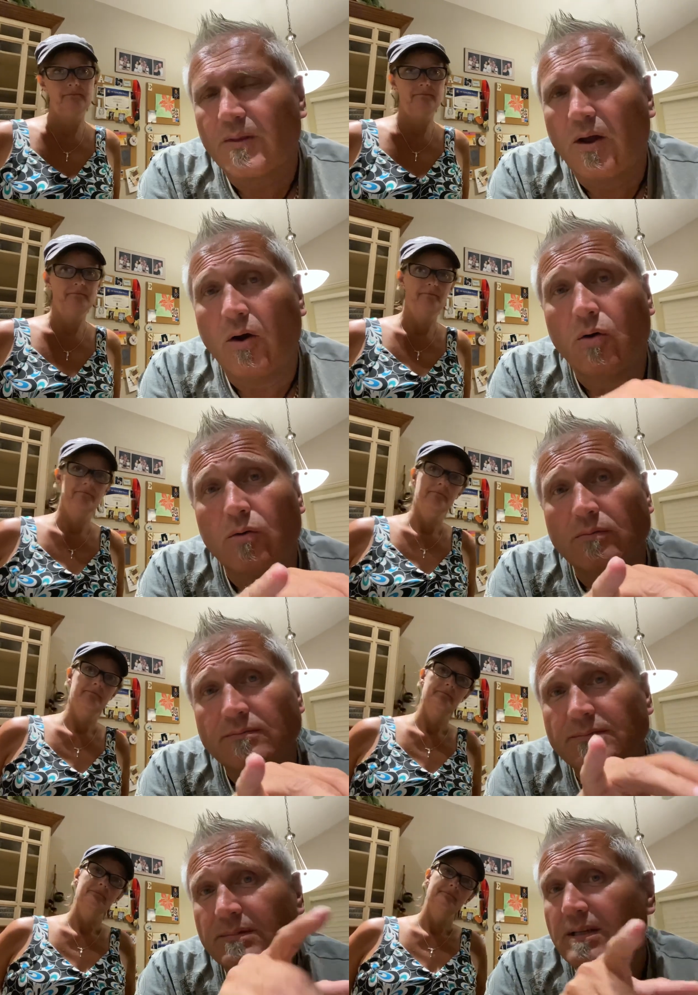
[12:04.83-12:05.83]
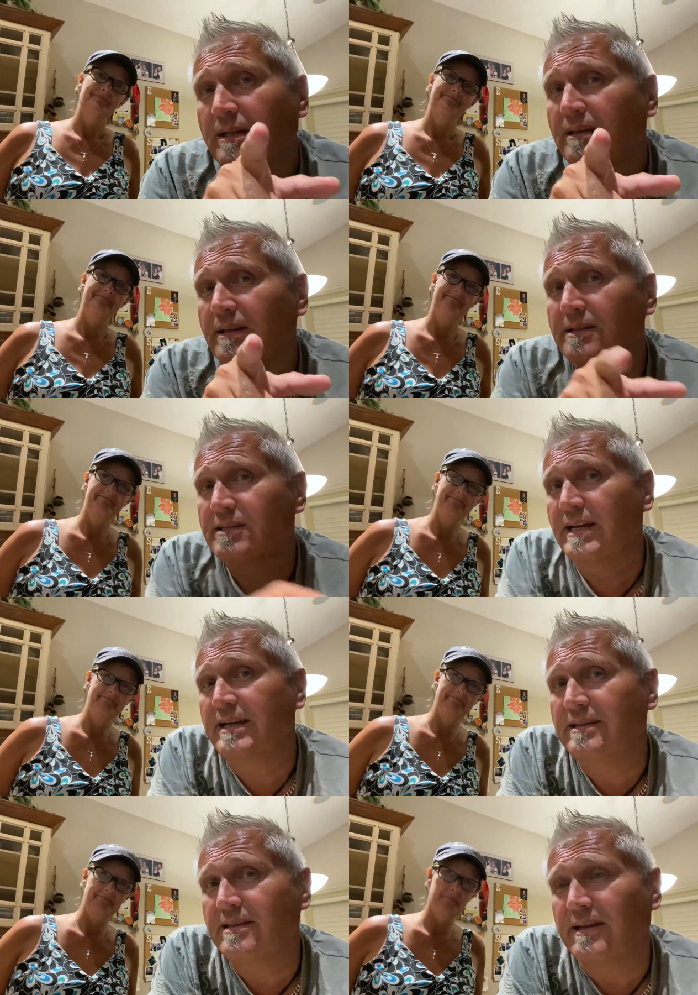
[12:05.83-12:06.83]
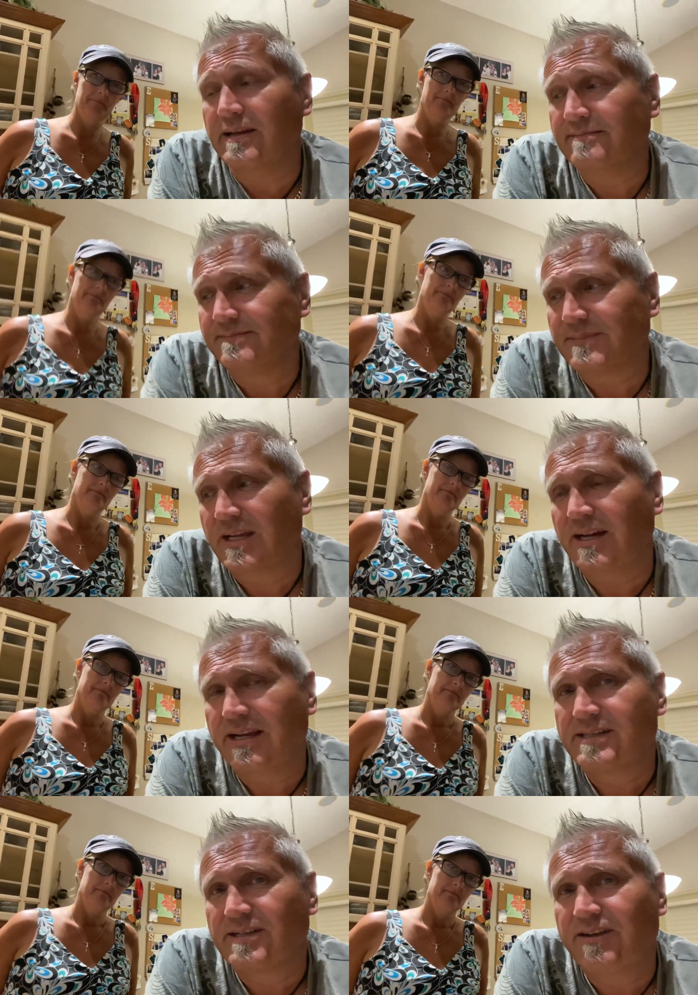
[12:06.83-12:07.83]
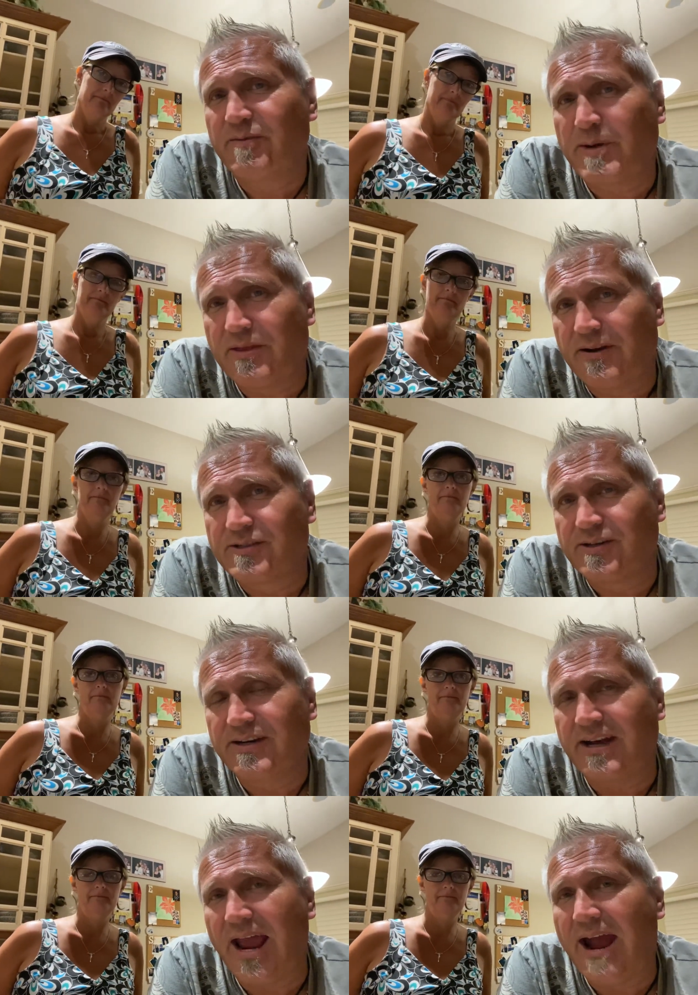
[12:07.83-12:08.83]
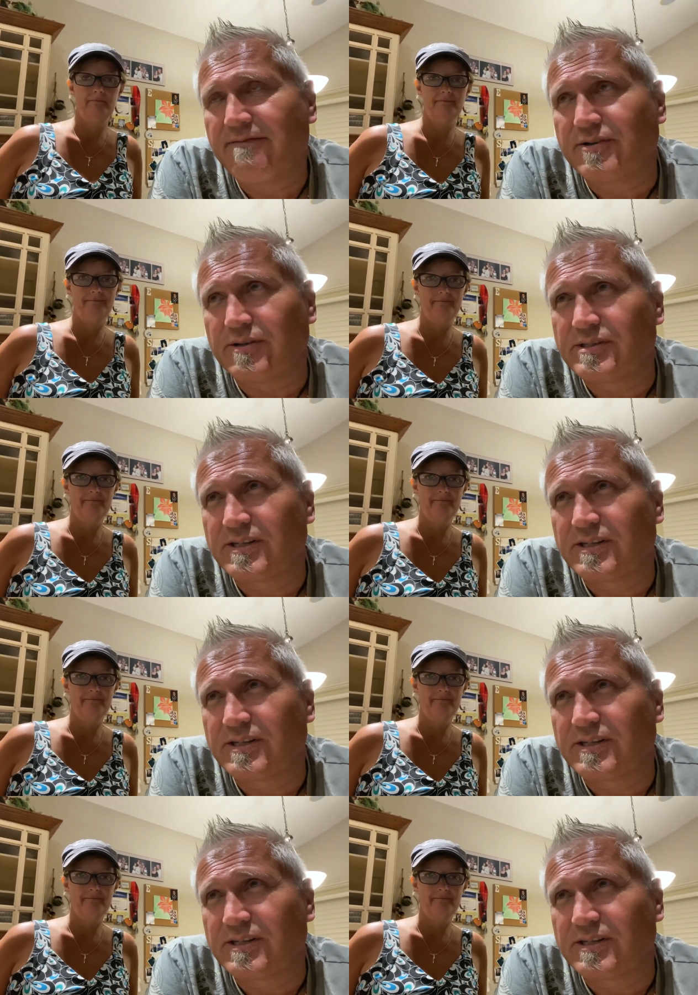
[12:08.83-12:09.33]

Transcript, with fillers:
Speaker 1: Oh. The exciting thing, and I guess I'll give you my thoughts on it after, it's